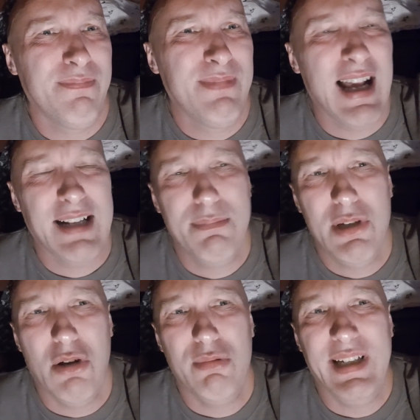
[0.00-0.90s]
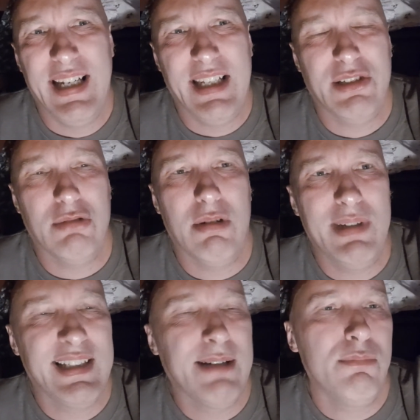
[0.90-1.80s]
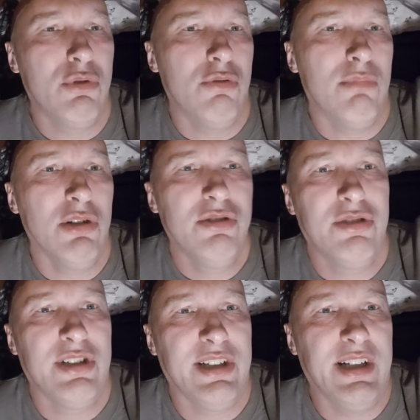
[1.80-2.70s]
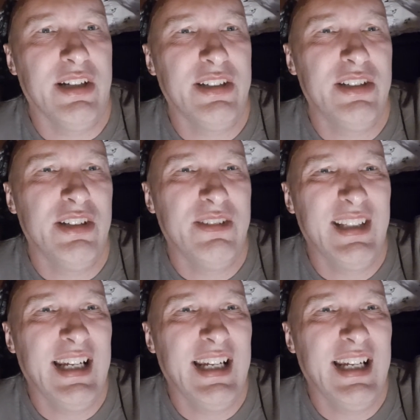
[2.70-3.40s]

That's my only issue. I wish it had more monsters in it because in the,